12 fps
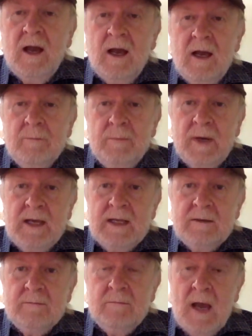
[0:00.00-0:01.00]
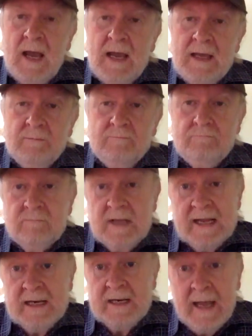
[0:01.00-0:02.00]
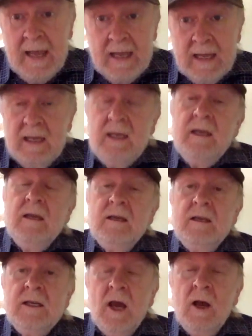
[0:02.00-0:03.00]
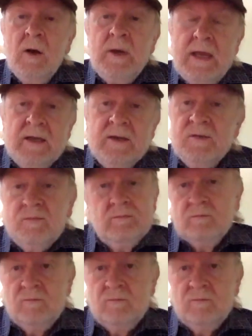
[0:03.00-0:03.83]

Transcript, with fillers: uh, but my day to day you know is